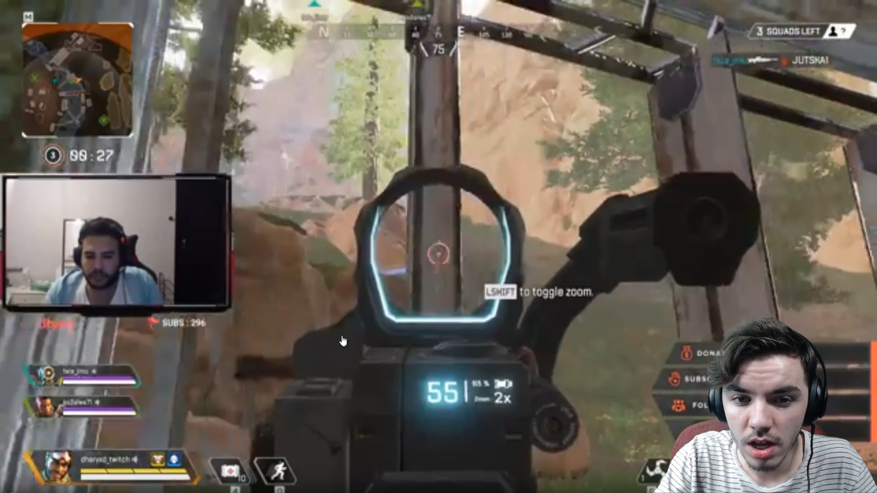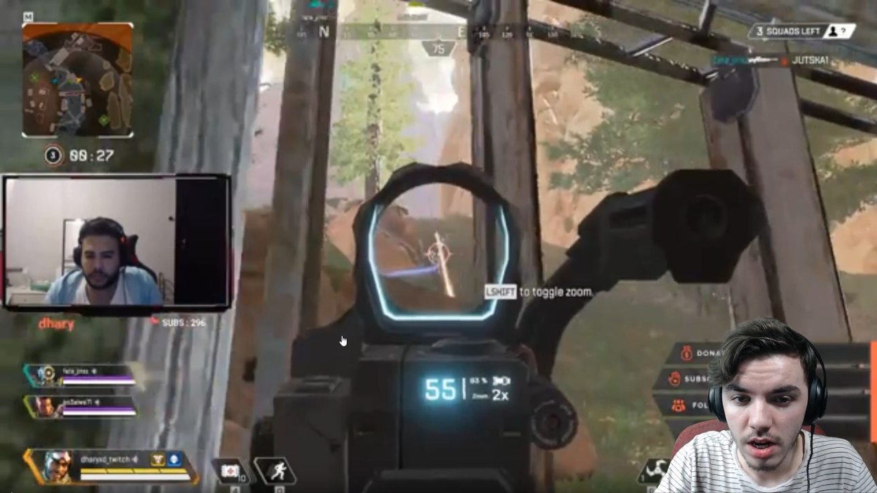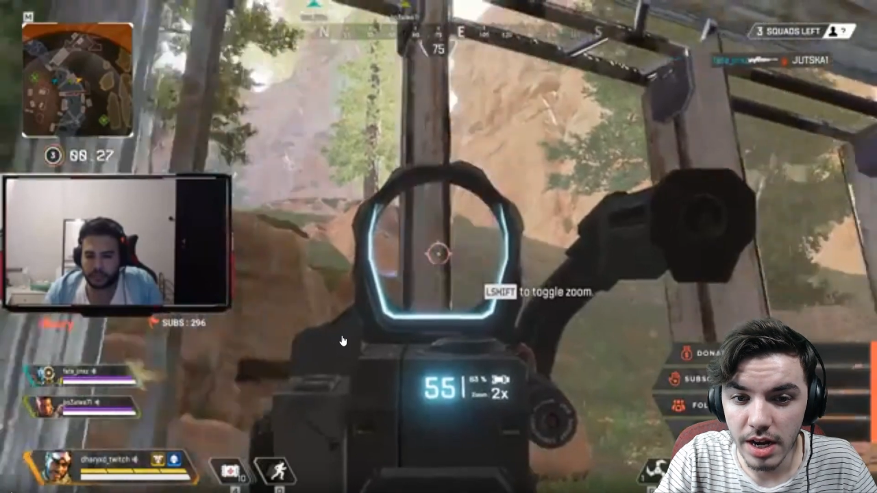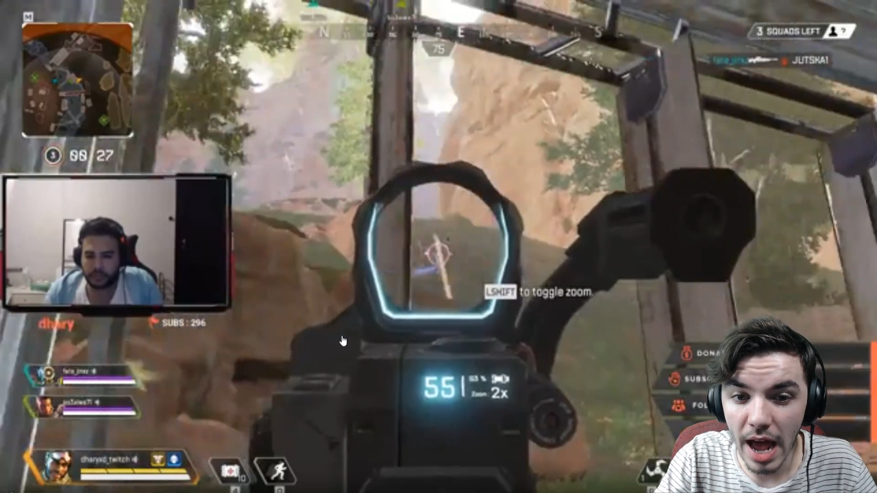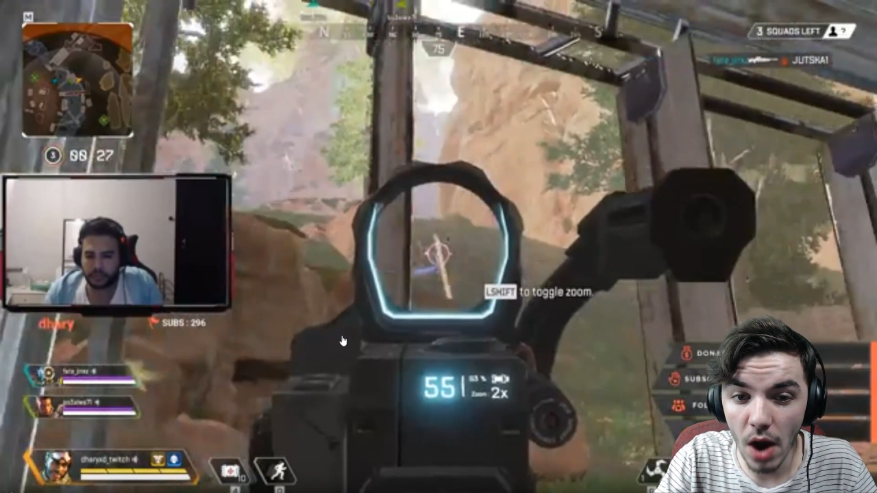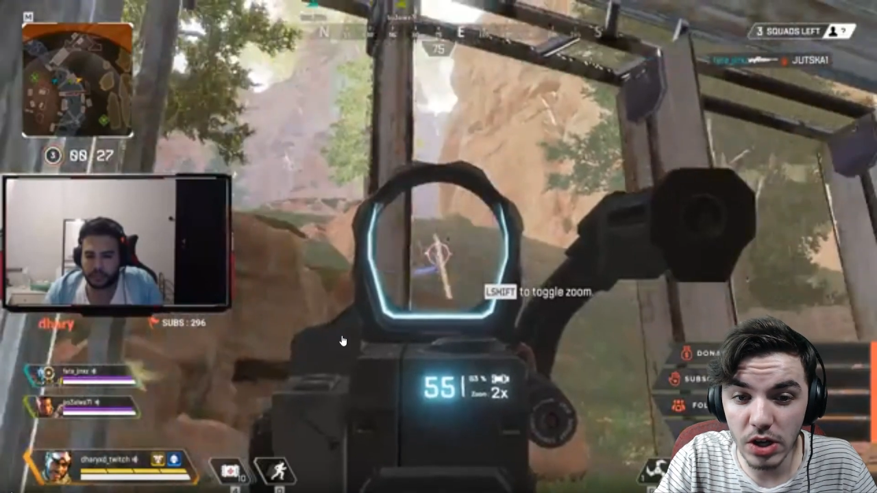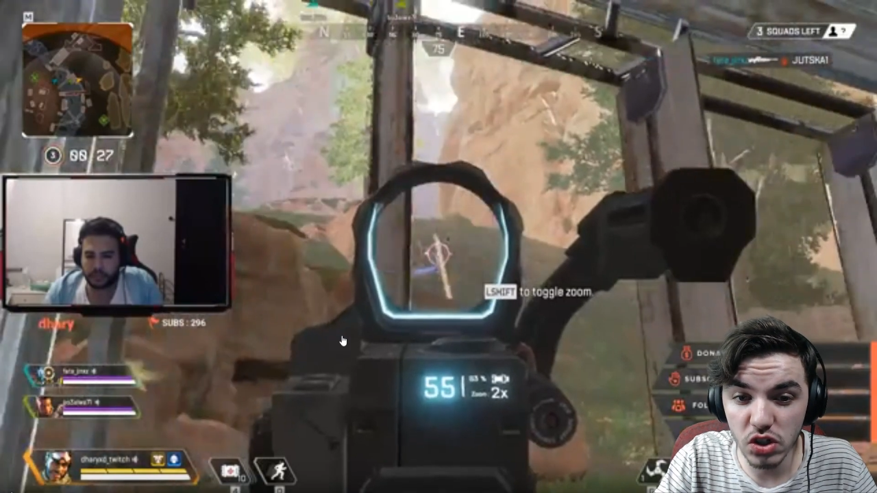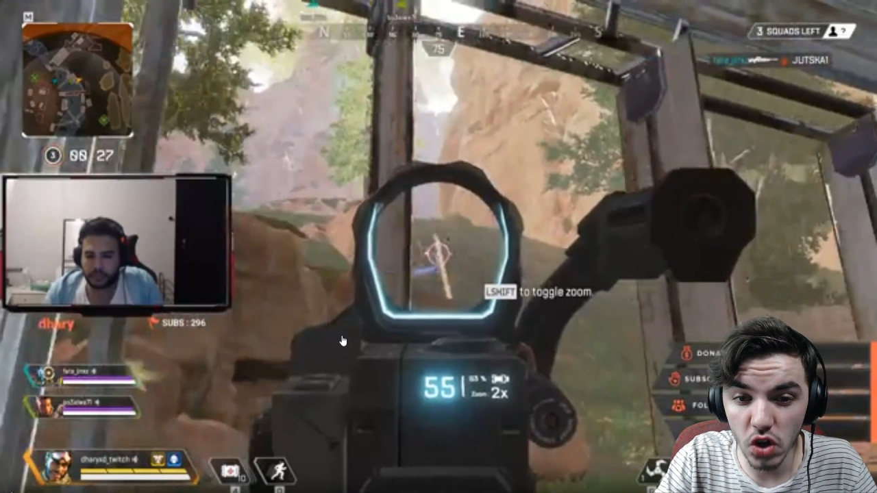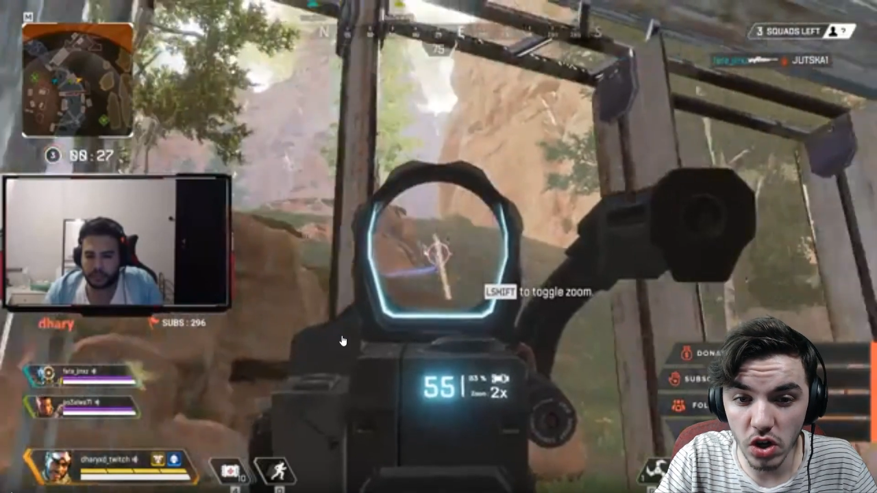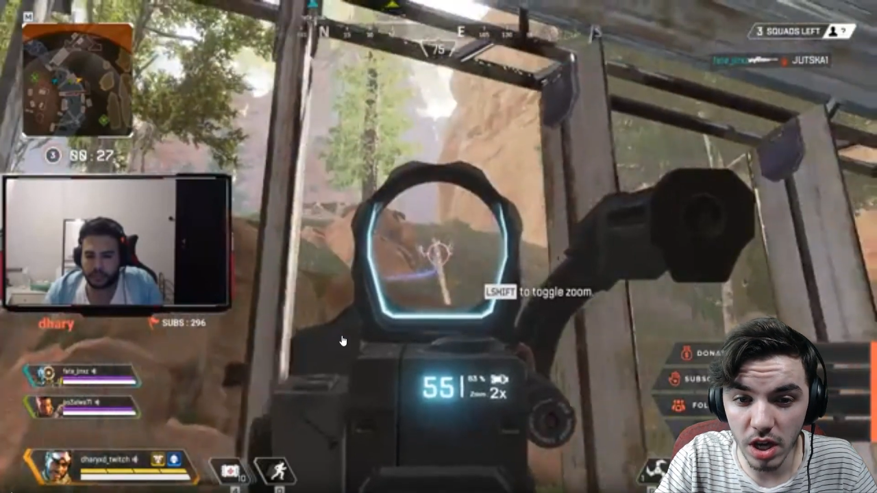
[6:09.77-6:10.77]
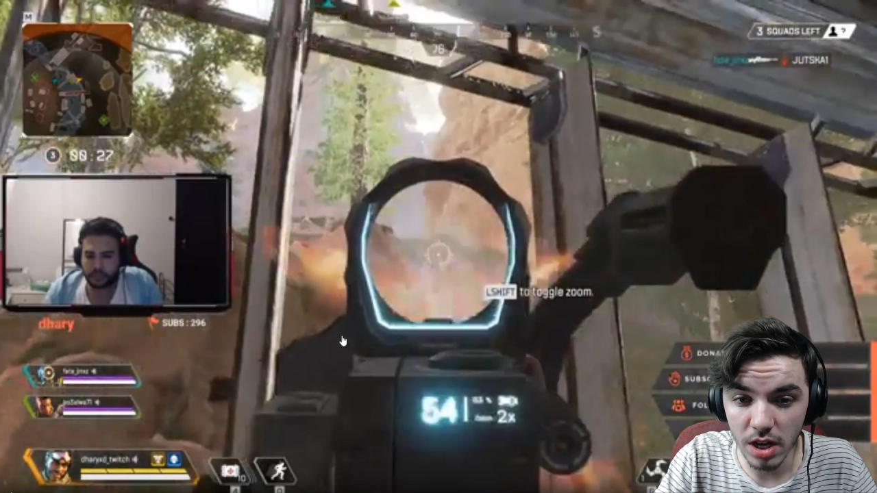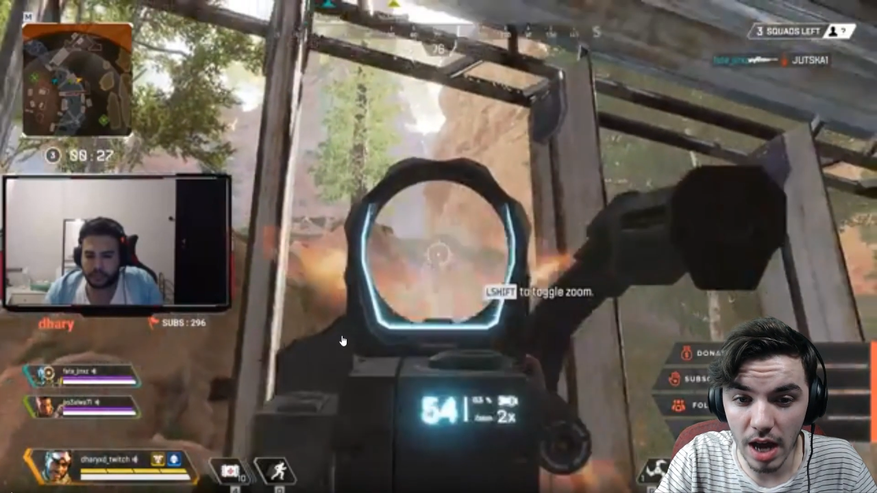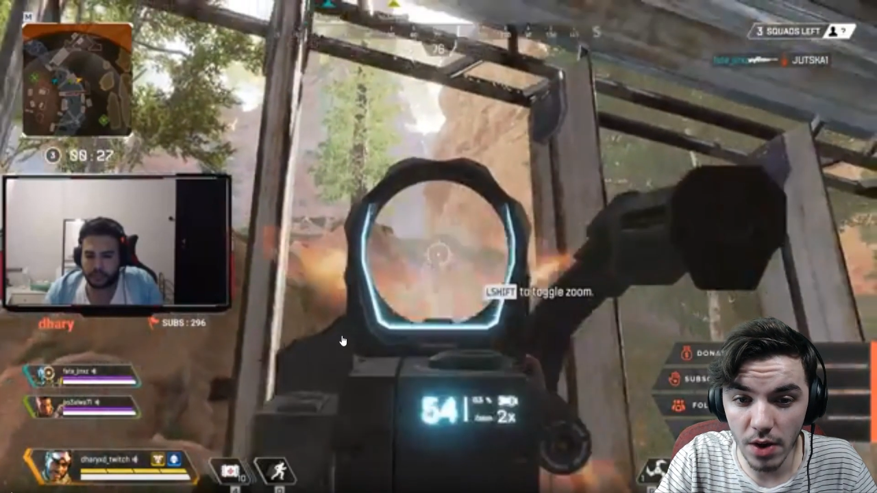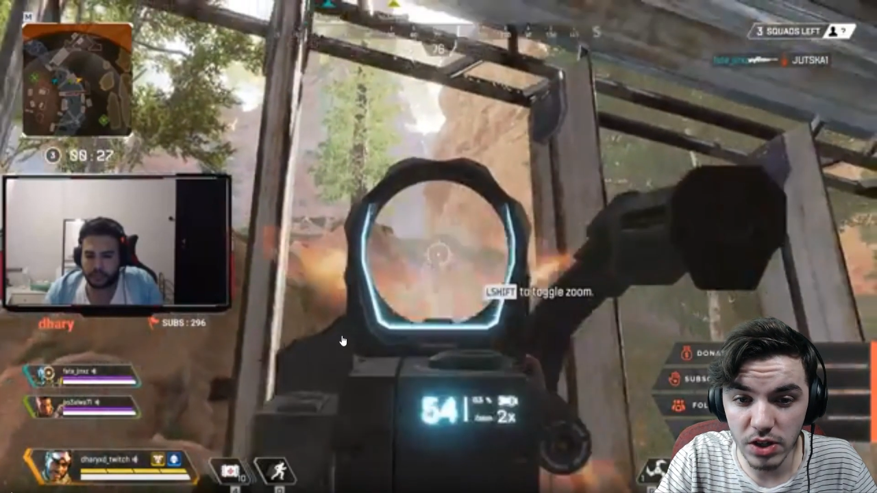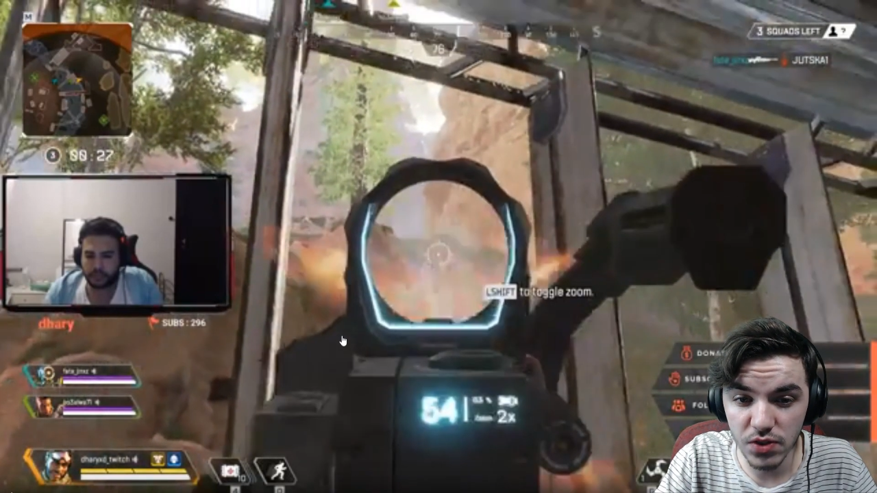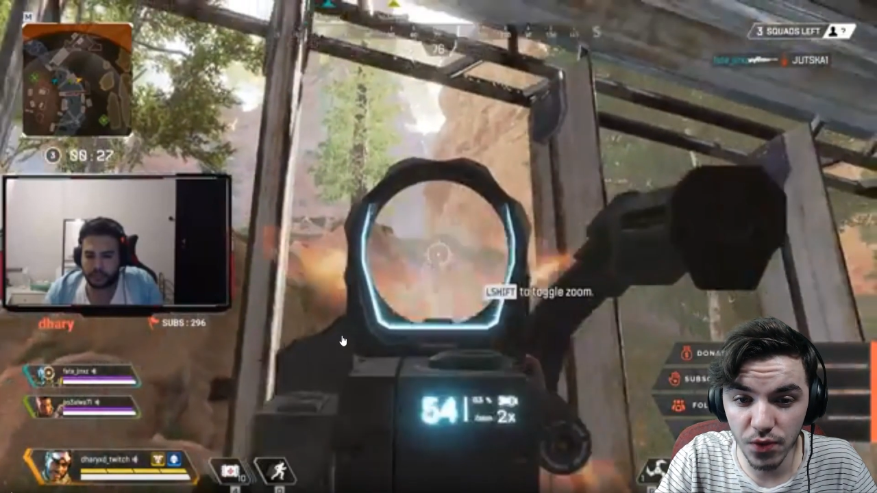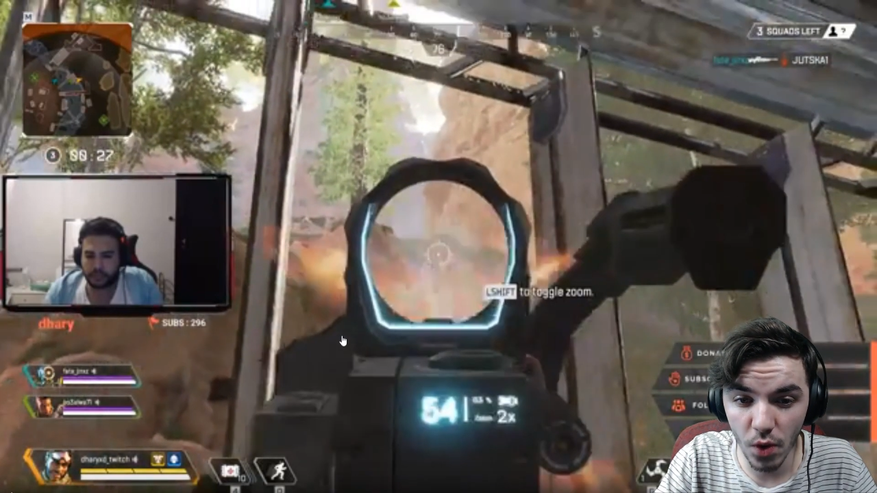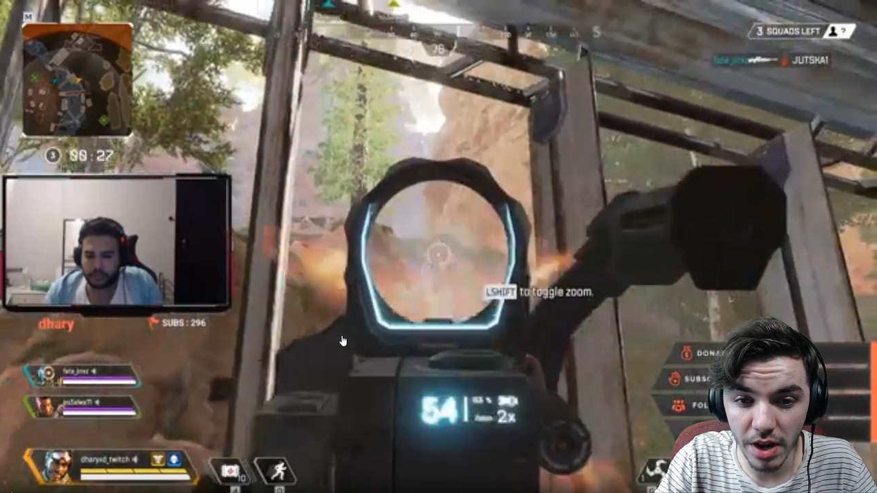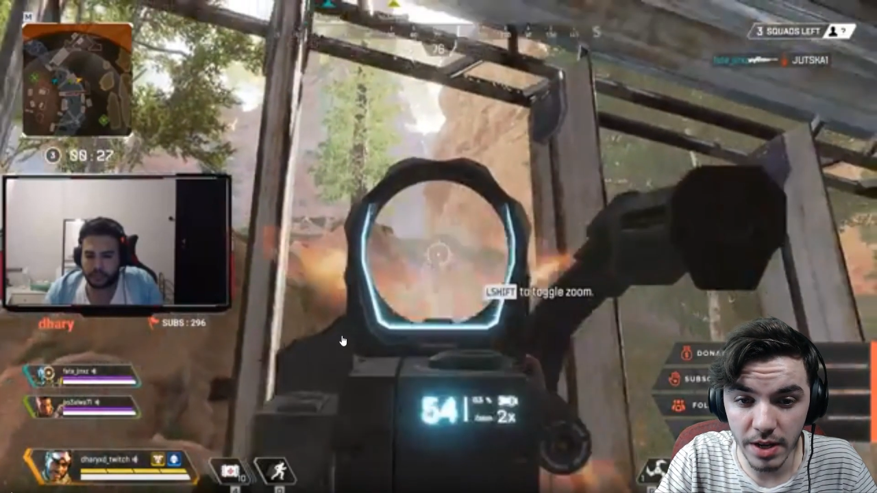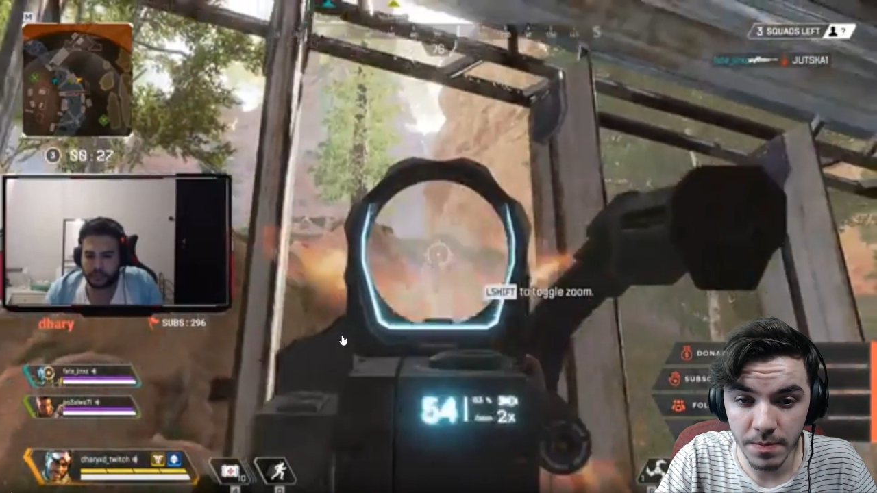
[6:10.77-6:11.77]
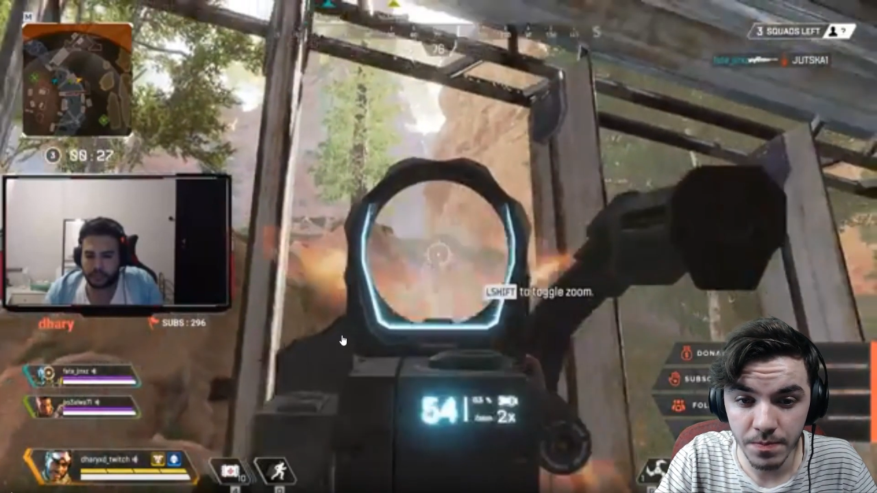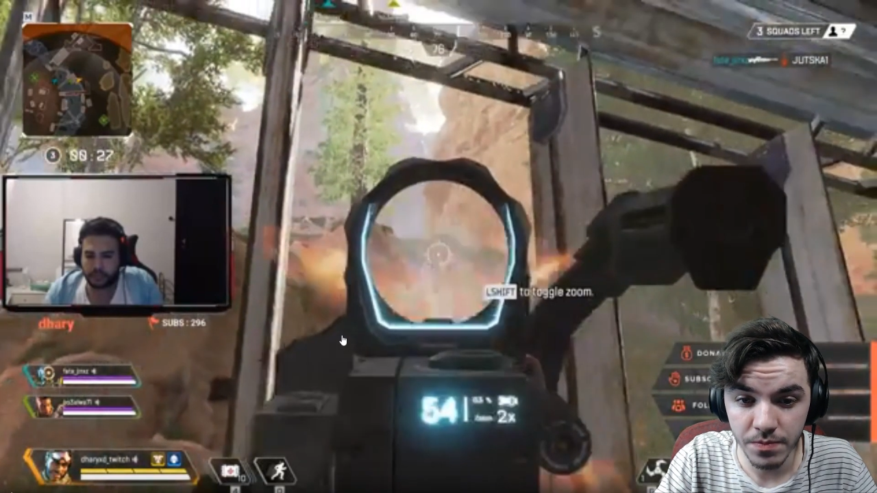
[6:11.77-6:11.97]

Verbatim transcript: Now he's looking. Now he's free.